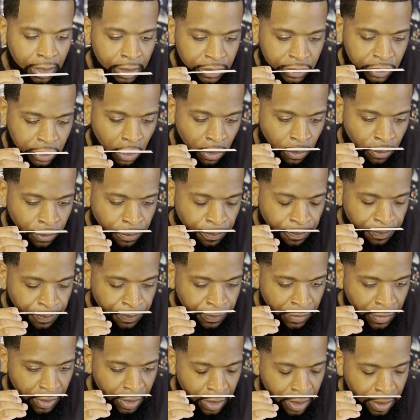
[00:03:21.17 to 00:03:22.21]
So,
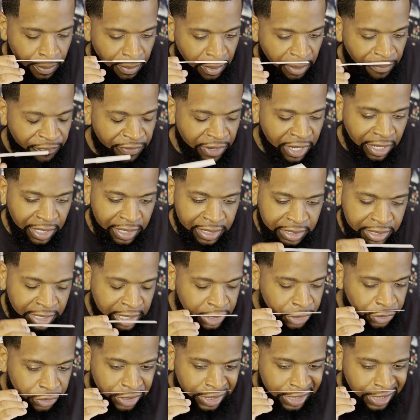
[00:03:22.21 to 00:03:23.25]
but very
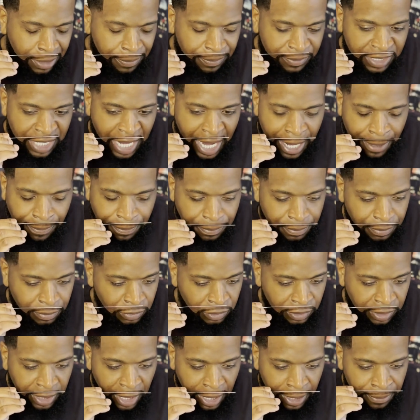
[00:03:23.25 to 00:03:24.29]
citrusy up top,
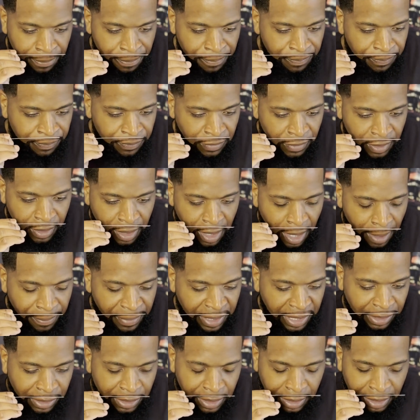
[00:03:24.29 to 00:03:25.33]
okay? I
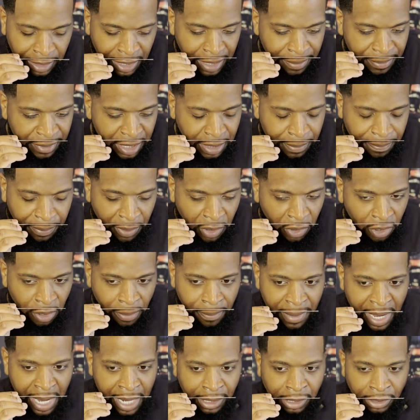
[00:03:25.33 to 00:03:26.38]
mean, the lemon and
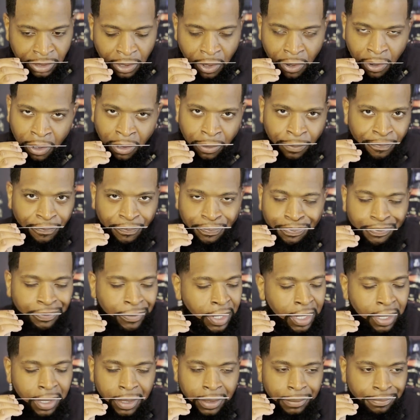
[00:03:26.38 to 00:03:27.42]
bergamot
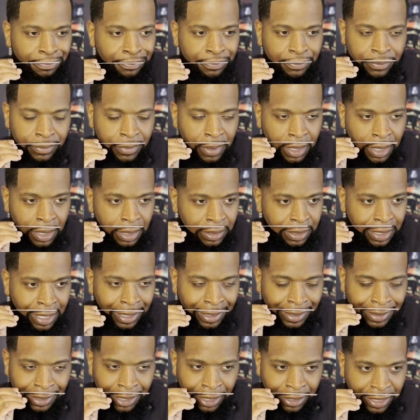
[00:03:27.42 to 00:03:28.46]

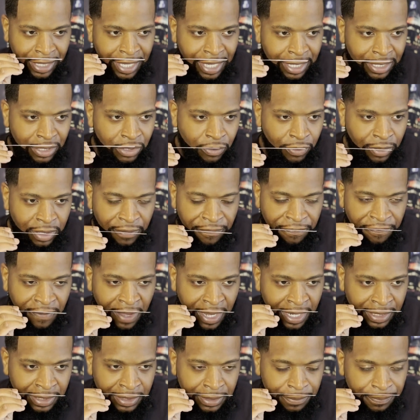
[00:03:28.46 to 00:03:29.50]
they're kicking you in the
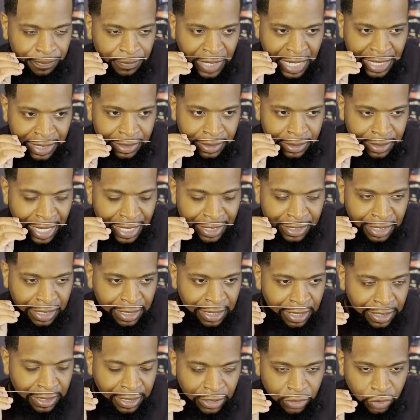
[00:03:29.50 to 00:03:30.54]
face. That's in
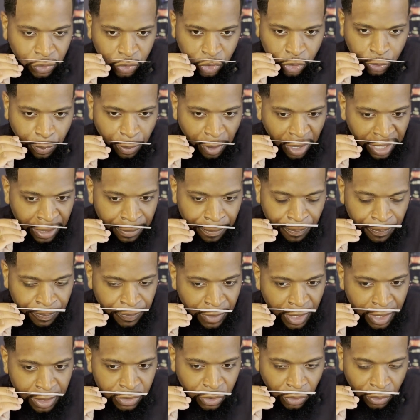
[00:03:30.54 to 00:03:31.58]
the initial spray.
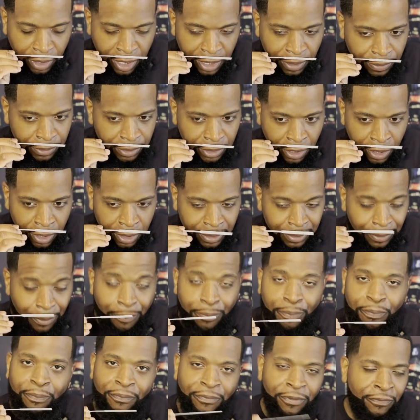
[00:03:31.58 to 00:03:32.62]
So they're
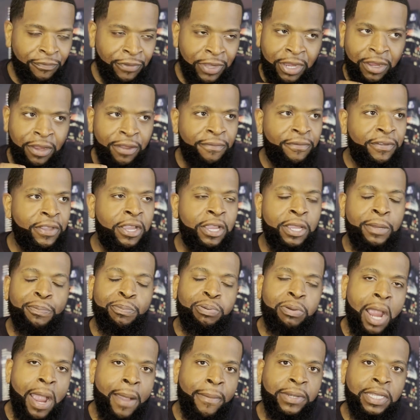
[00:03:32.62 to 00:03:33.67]
very, very
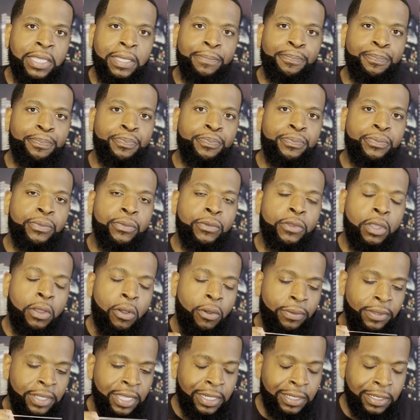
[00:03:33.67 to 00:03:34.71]
prominent
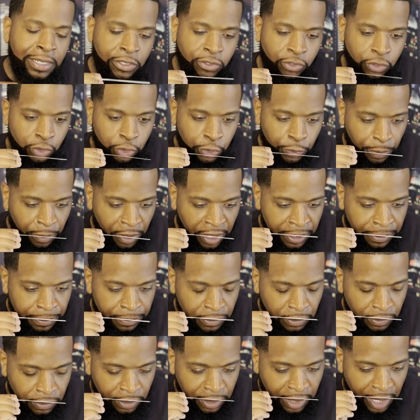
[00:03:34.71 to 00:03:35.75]
on the initial spray,
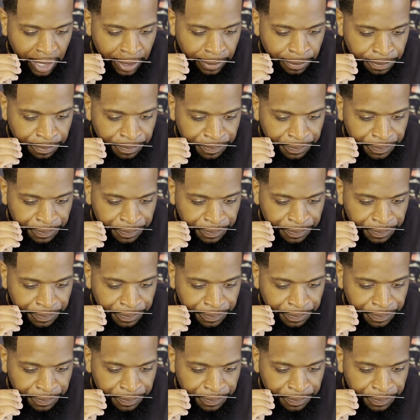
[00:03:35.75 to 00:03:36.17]
okay?